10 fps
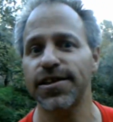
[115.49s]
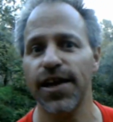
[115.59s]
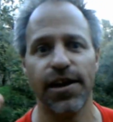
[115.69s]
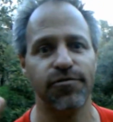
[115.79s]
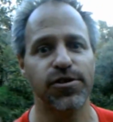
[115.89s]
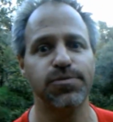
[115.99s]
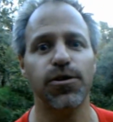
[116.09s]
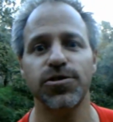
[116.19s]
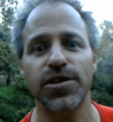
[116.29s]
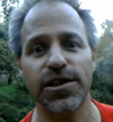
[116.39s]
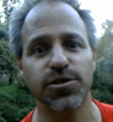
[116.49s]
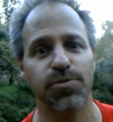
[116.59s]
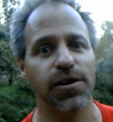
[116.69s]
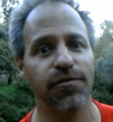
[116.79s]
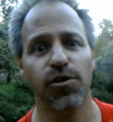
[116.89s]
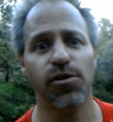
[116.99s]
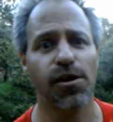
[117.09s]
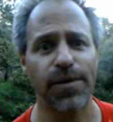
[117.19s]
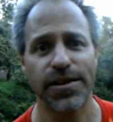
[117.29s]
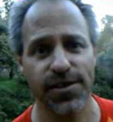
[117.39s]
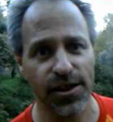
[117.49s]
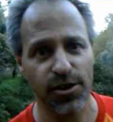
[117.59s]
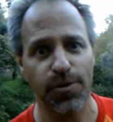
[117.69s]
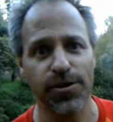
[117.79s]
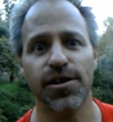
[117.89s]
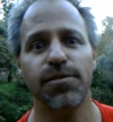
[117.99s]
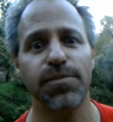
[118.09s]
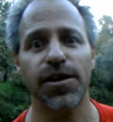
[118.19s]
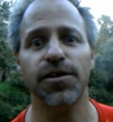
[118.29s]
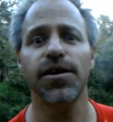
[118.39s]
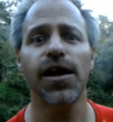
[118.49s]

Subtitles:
and respond to each one of your comments that you post down below.